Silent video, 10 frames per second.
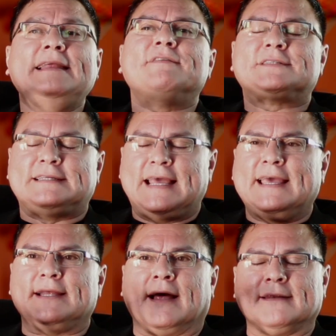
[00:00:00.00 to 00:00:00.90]
even
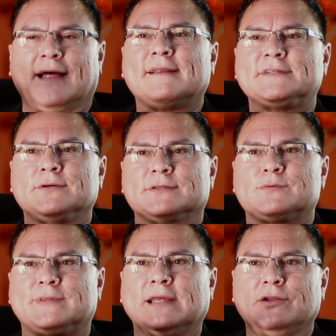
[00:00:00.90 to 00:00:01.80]
today, a lot of
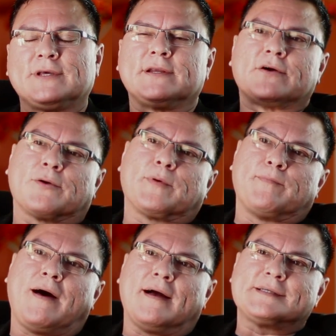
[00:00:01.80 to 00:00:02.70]
adults, when they look at a
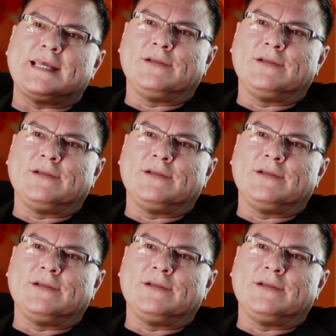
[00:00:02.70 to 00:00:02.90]
cardboard box, they